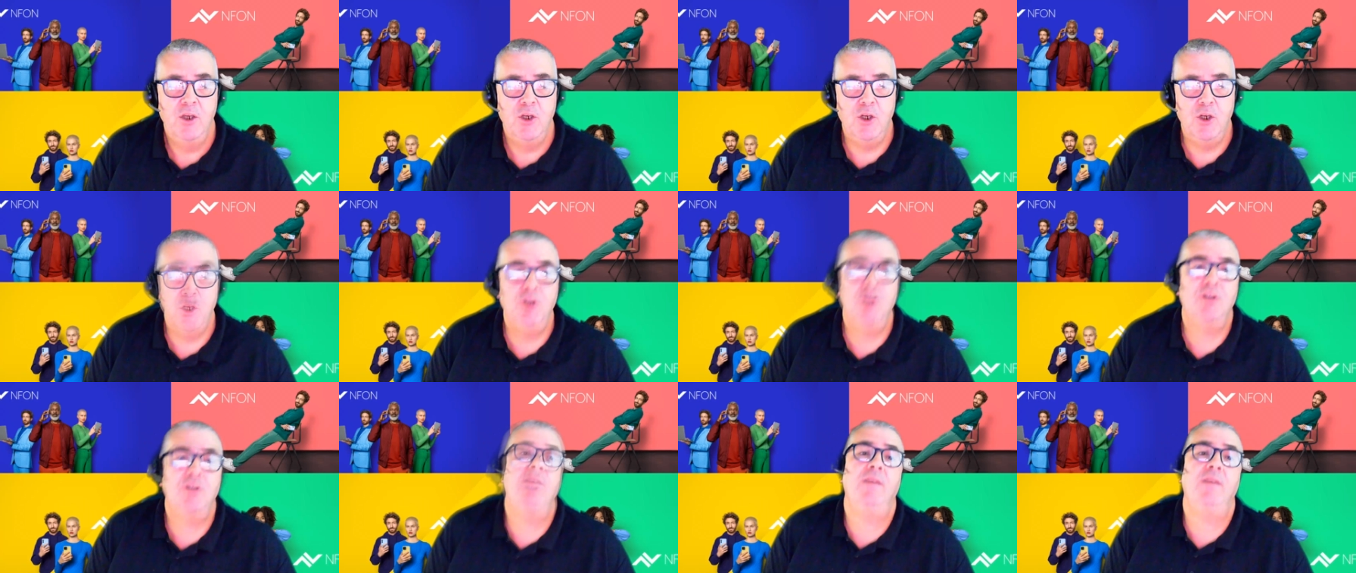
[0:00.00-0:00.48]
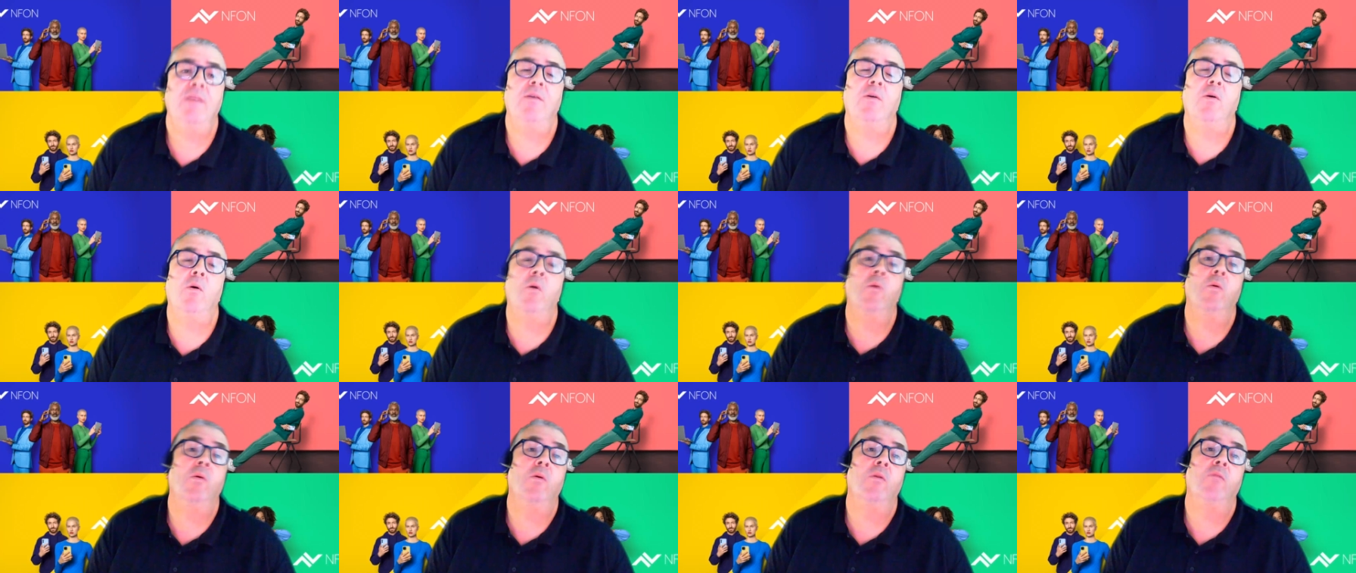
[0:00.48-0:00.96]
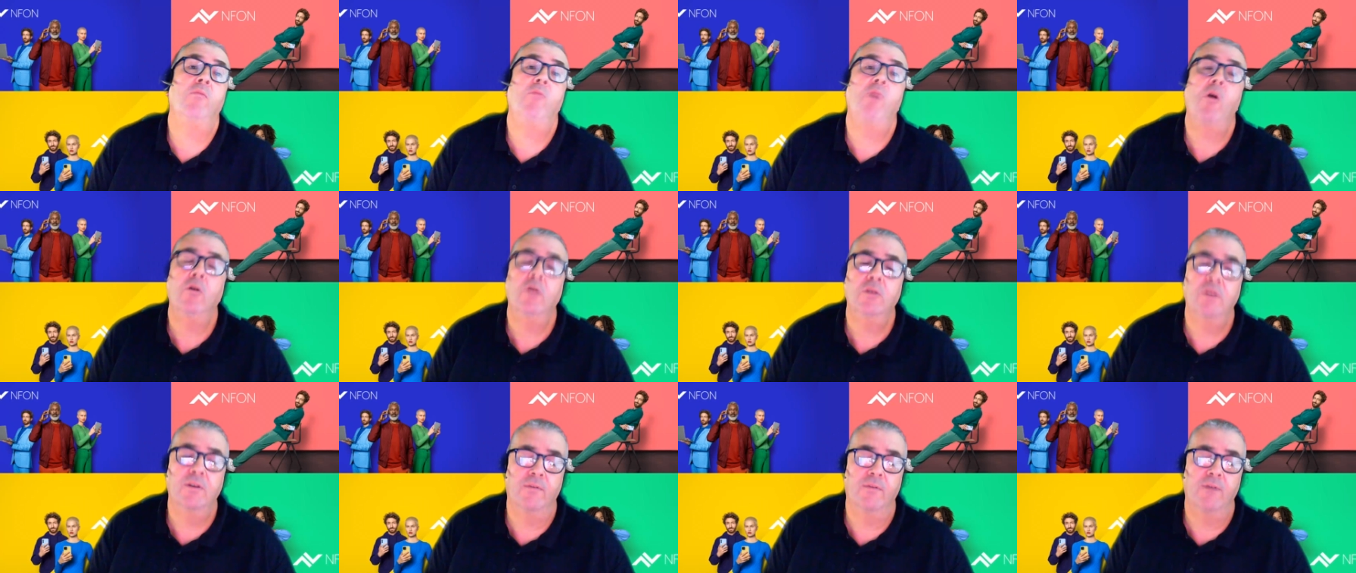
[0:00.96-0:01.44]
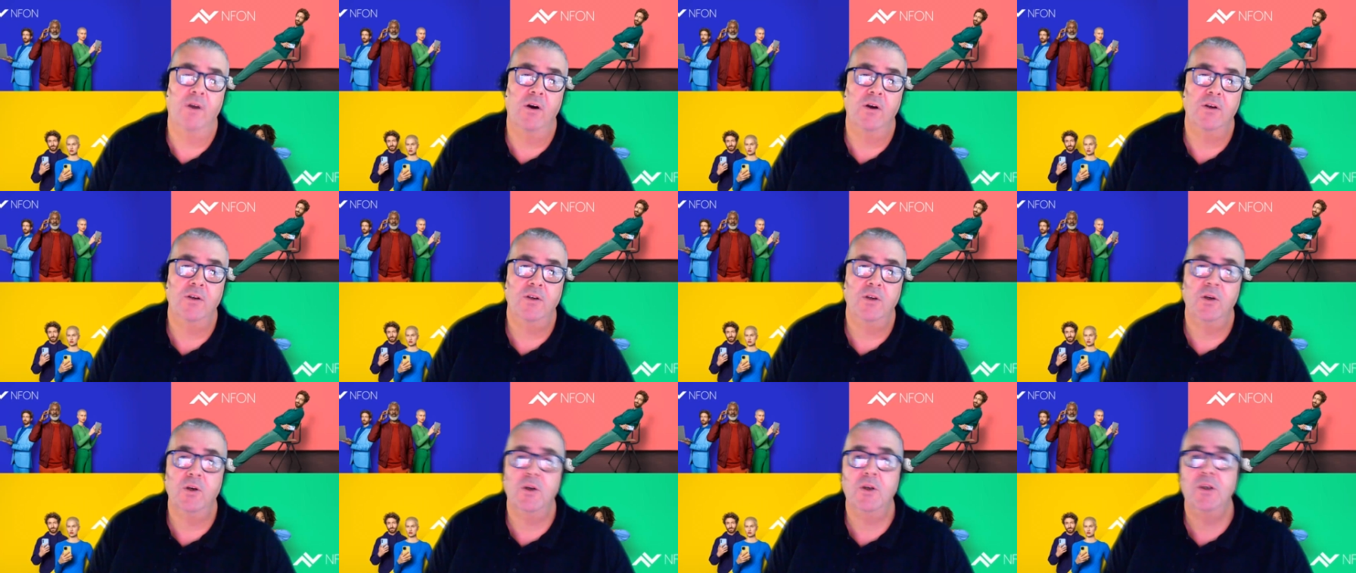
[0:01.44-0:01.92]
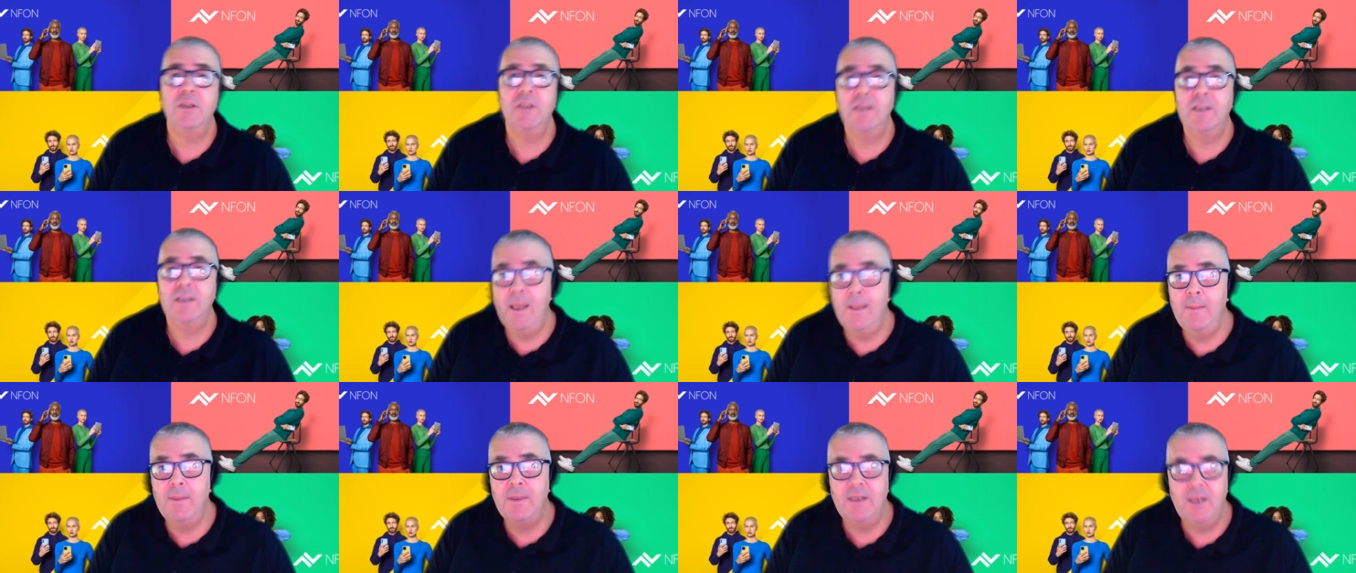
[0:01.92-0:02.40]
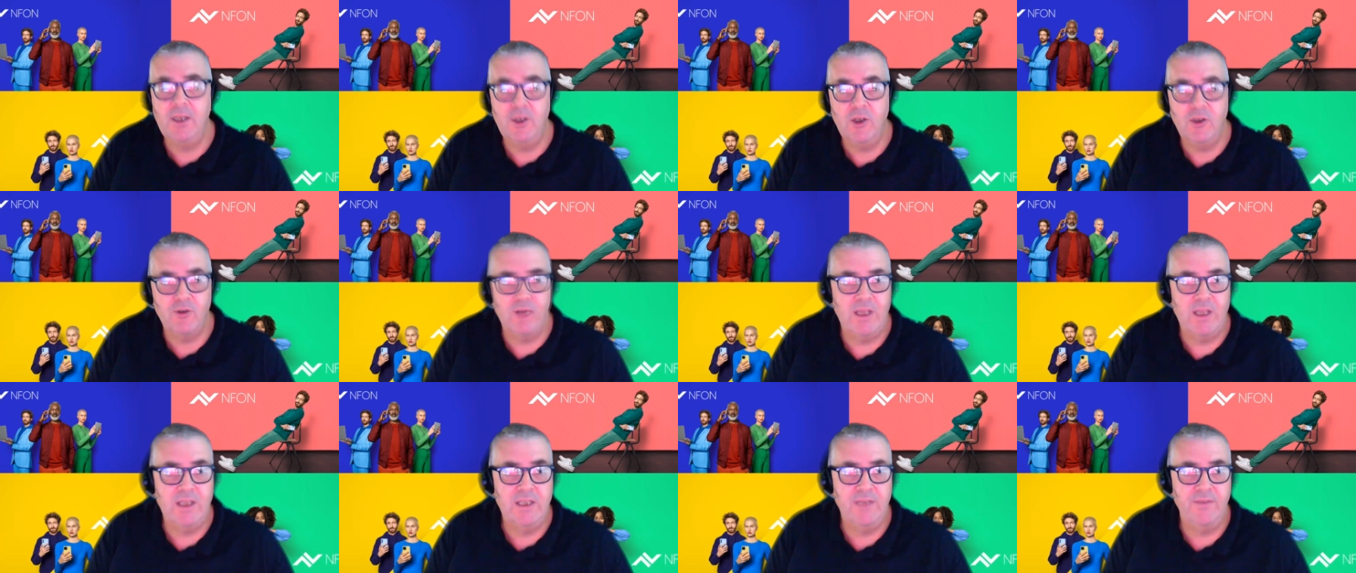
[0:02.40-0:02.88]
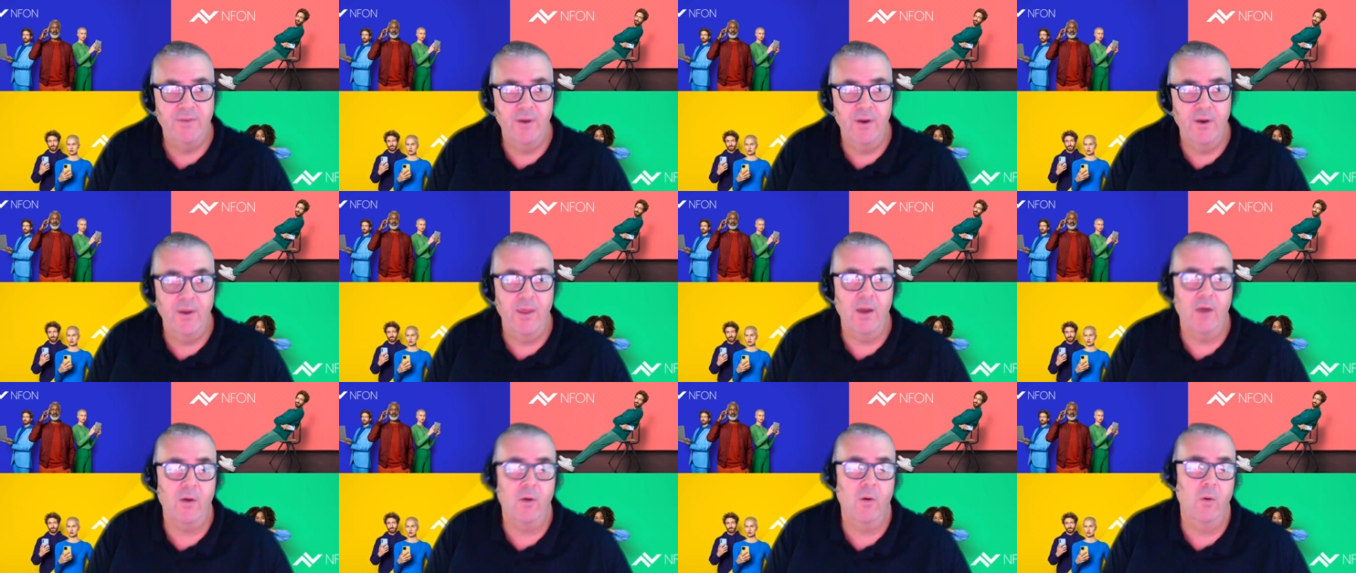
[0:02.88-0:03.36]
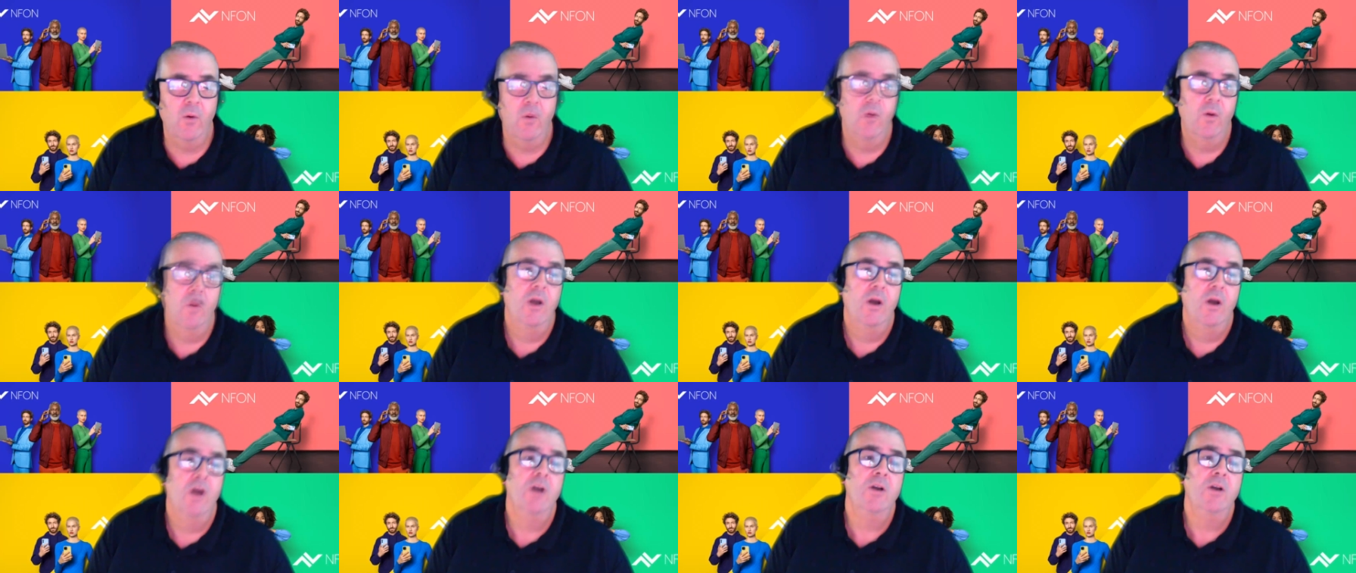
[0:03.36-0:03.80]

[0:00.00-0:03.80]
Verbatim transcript: Should you take the call on the wrong device, you can seamlessly transfer that call